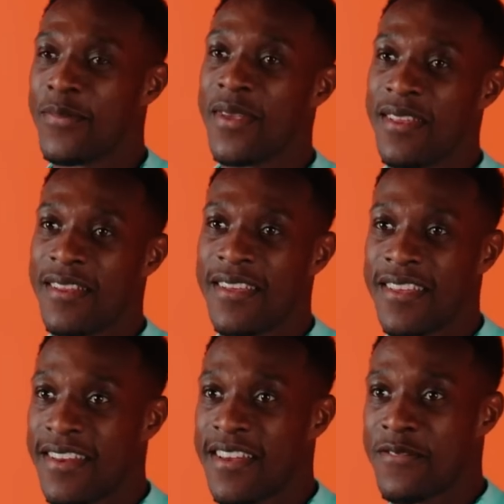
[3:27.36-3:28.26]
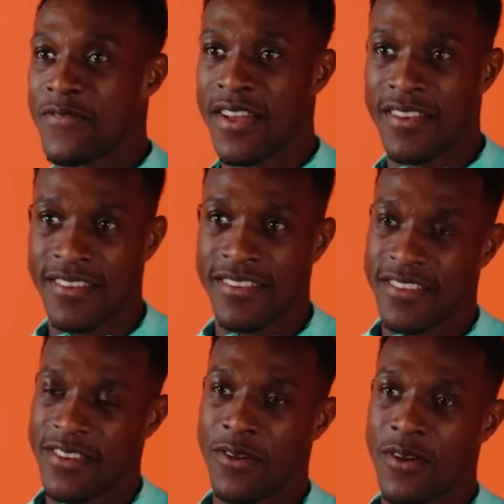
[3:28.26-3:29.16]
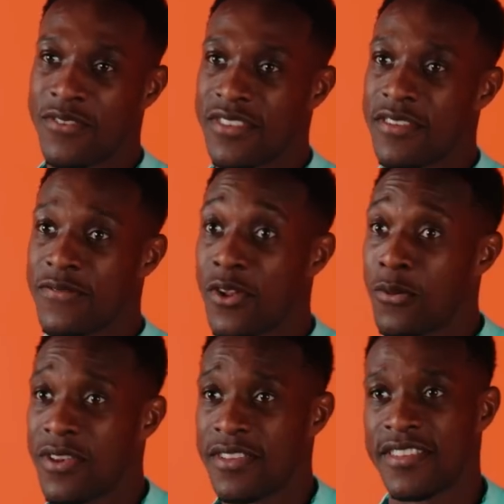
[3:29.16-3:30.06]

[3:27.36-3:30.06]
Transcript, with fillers: being a United fan, and you know obviously following the